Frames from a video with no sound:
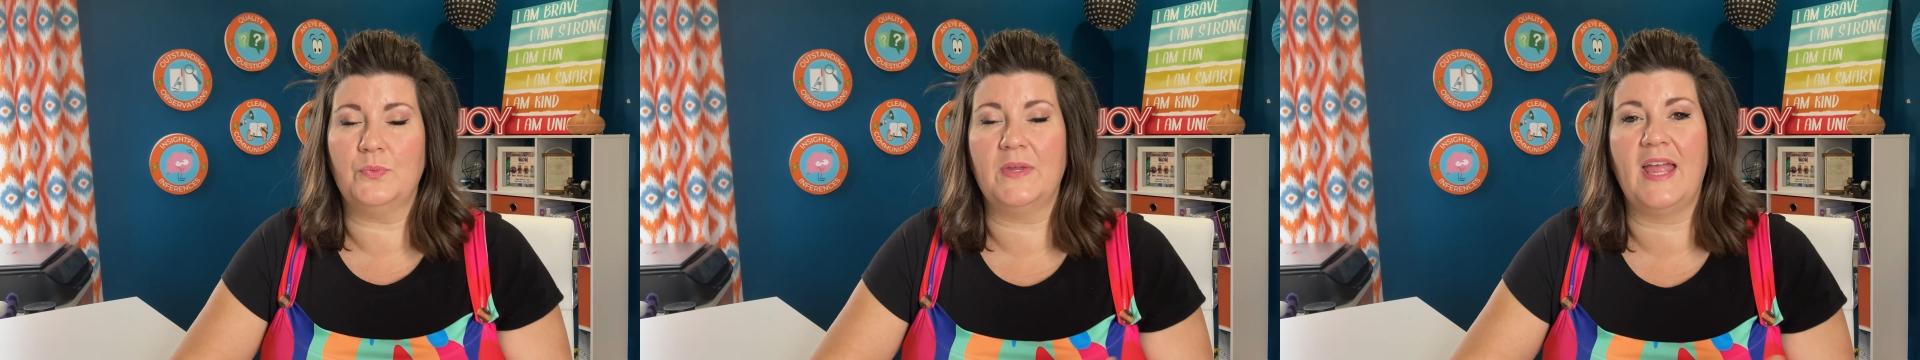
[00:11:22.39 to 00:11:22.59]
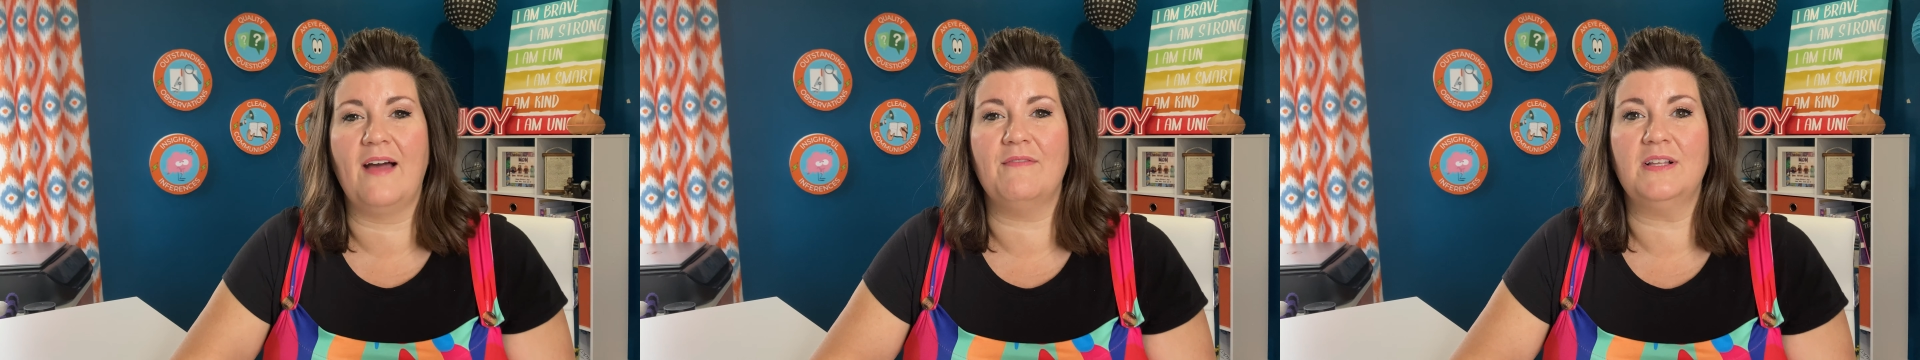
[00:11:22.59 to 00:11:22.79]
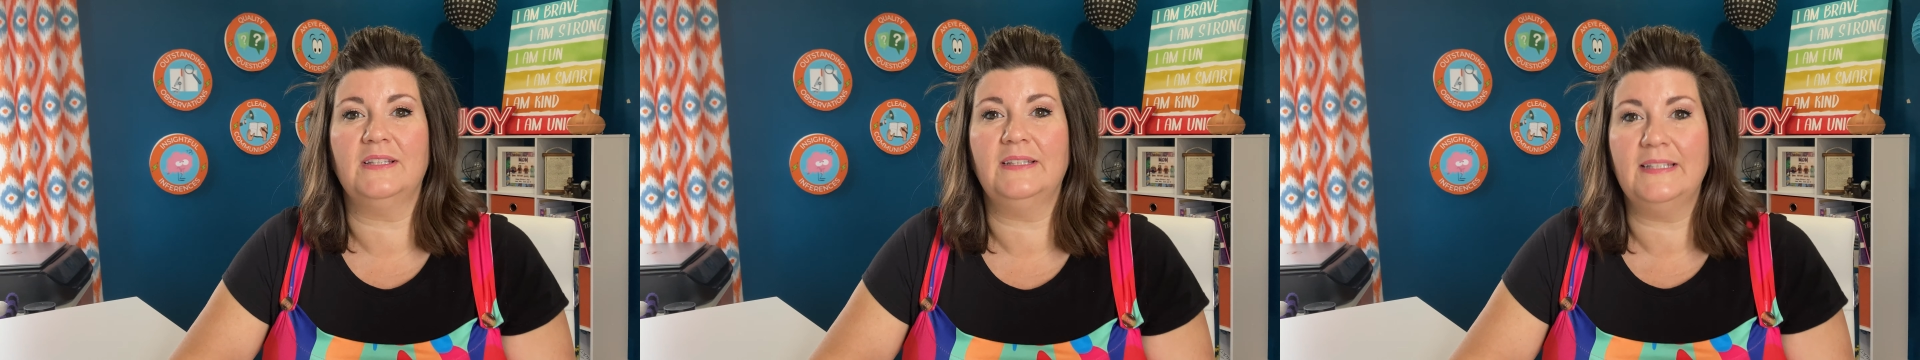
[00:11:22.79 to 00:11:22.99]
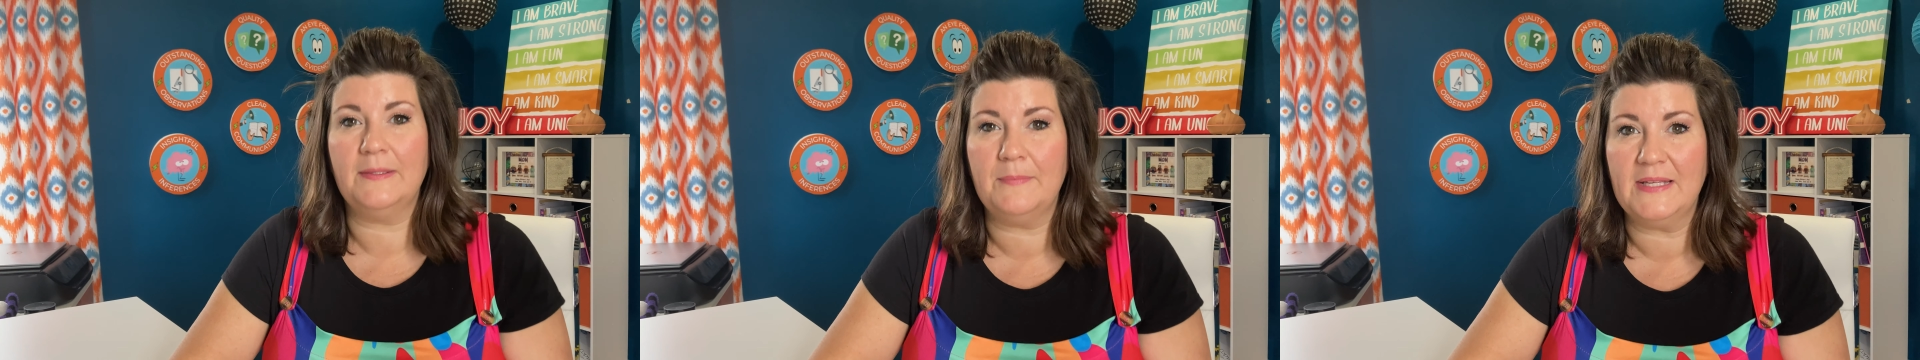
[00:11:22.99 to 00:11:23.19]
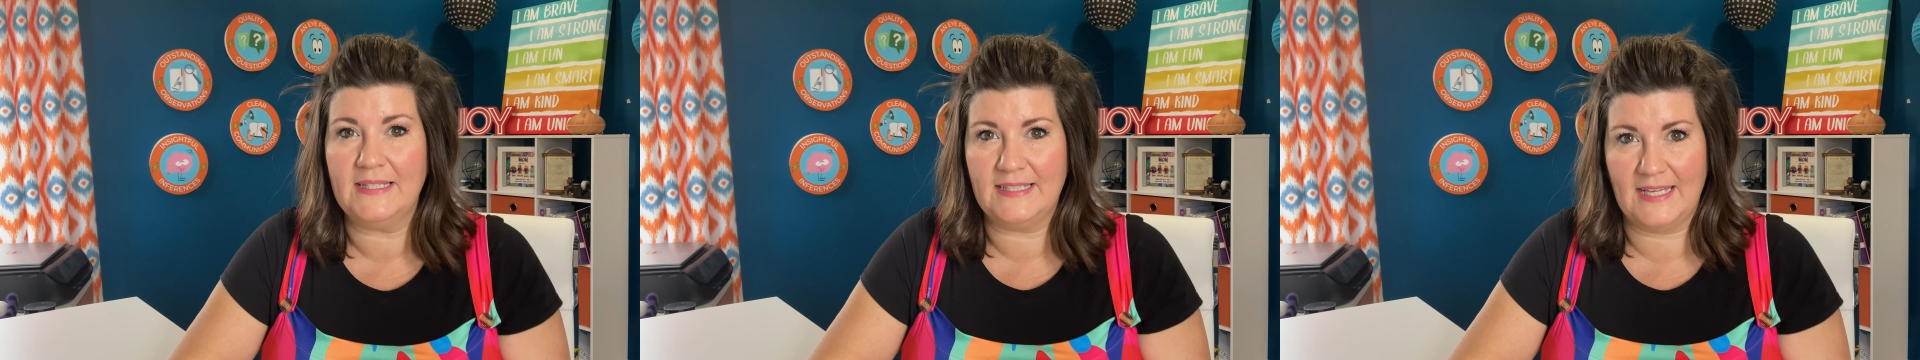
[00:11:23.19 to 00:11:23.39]
we have a
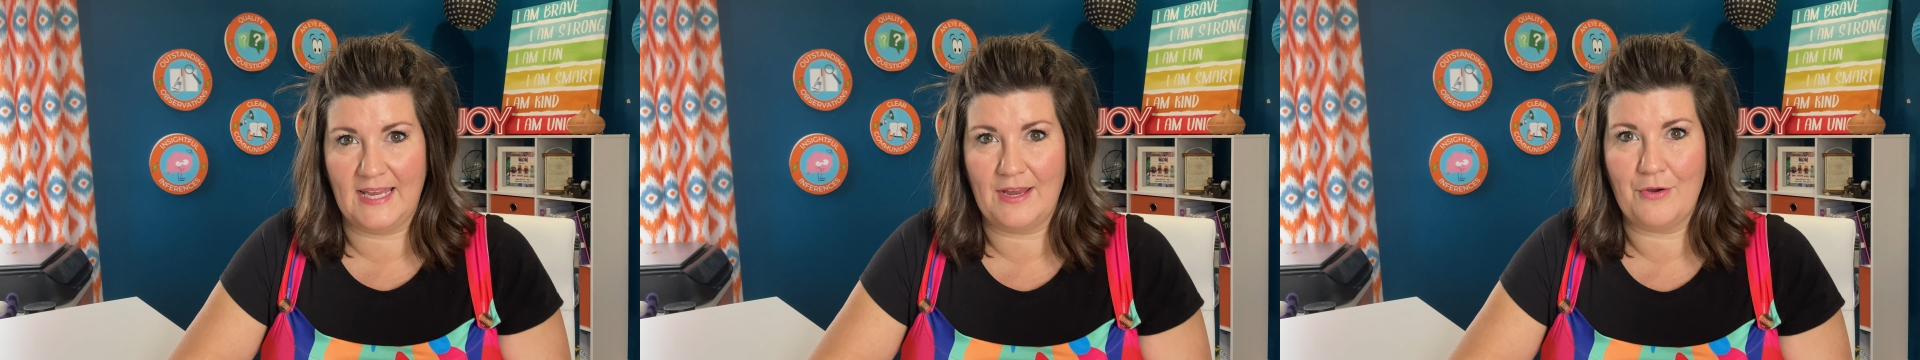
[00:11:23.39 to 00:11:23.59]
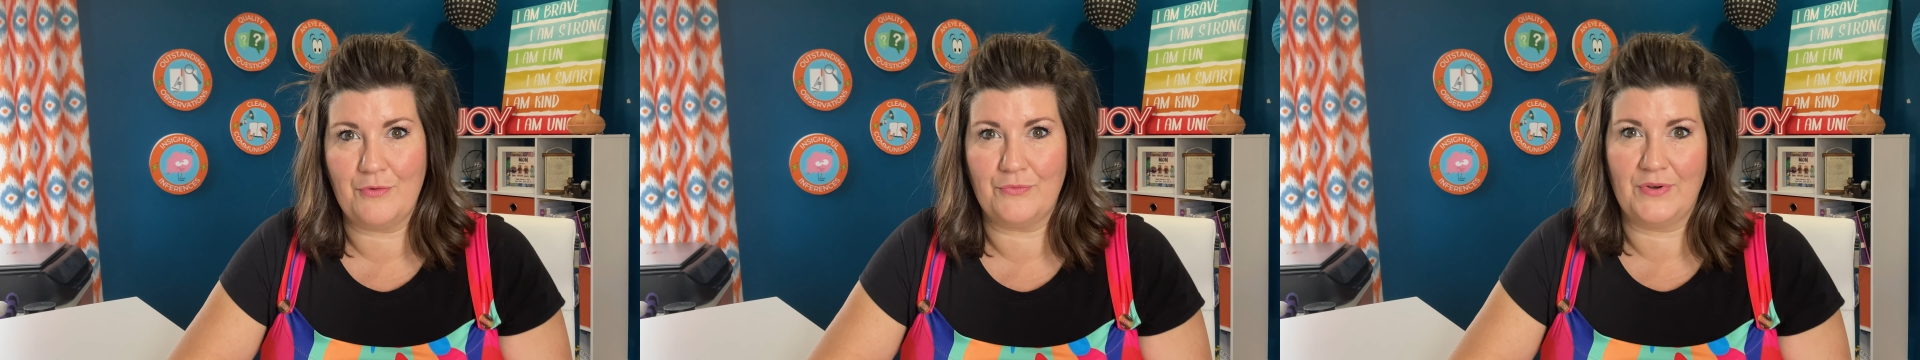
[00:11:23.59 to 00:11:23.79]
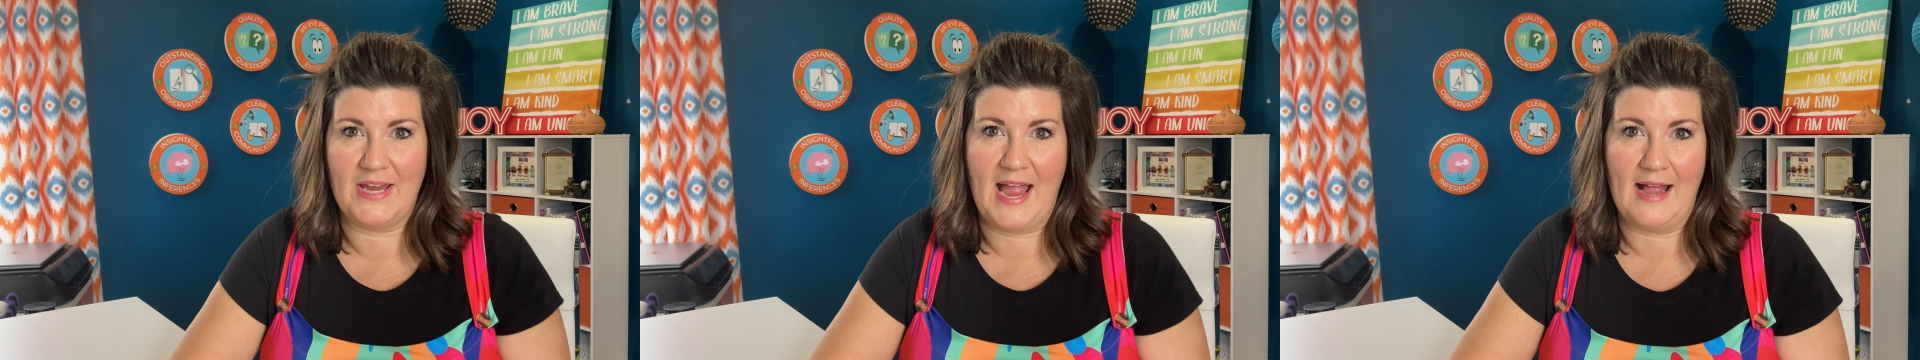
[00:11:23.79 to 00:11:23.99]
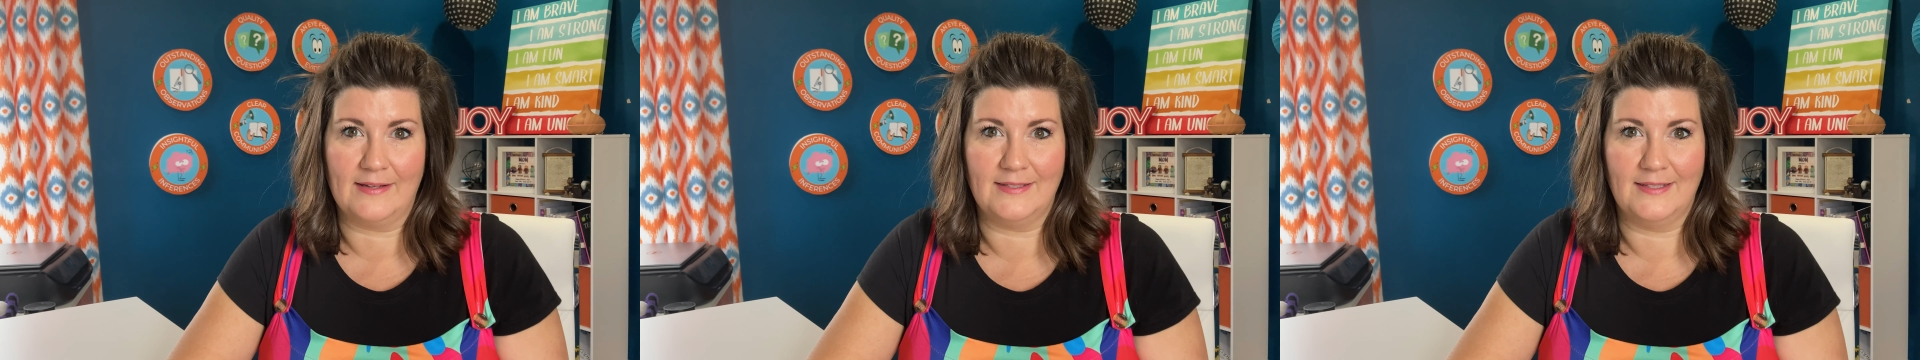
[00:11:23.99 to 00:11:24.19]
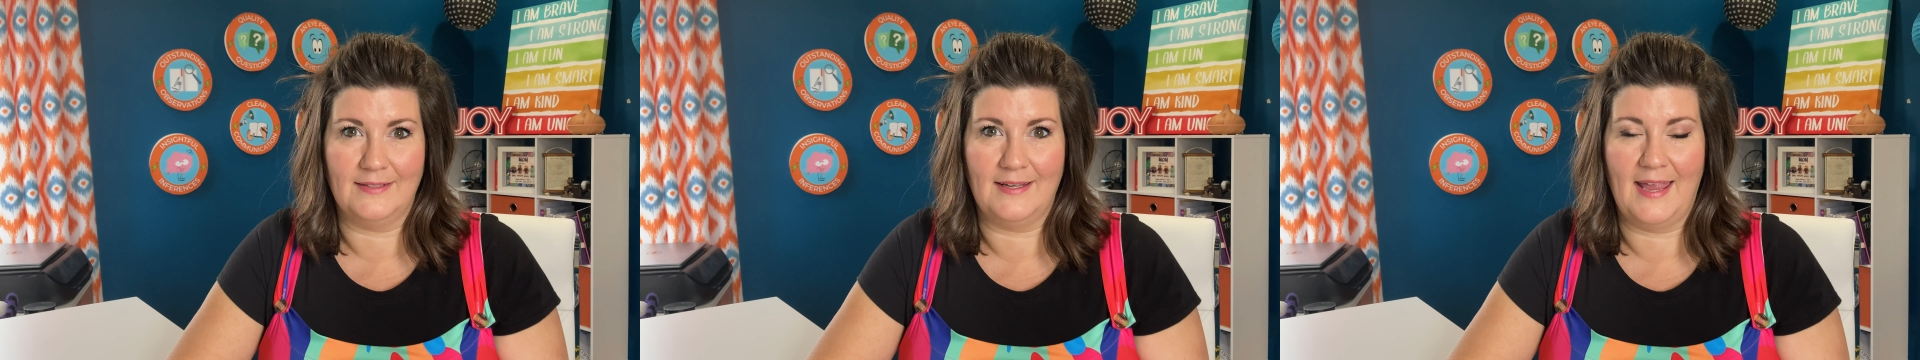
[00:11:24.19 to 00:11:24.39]
limiting
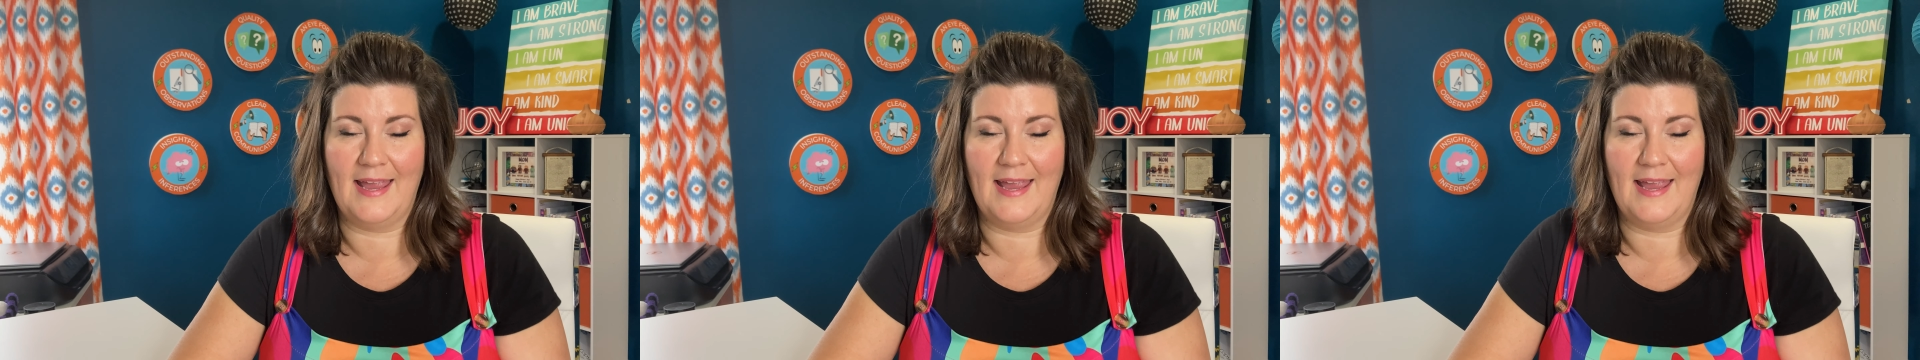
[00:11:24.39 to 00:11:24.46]
reactant.